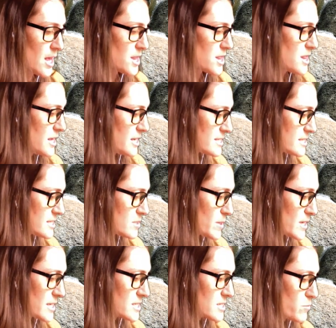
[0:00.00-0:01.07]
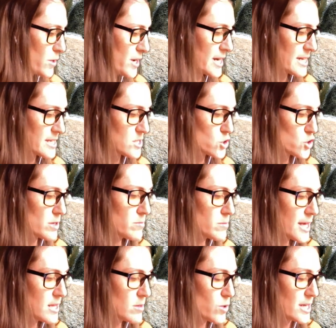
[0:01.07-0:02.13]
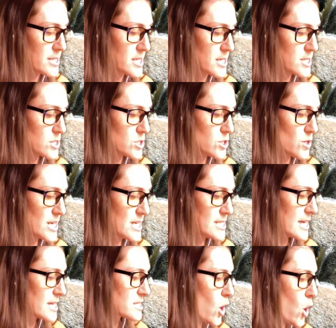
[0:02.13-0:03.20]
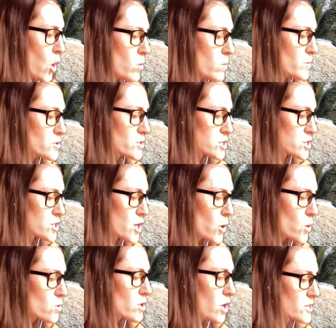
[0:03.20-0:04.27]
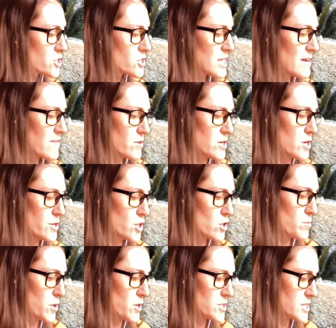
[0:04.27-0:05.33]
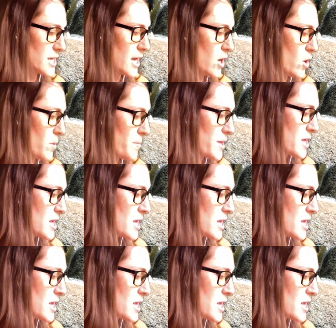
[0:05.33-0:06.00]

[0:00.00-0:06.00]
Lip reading: This is because the brain has streamlined the process so that it takes almost no conscious effort on your part to get home.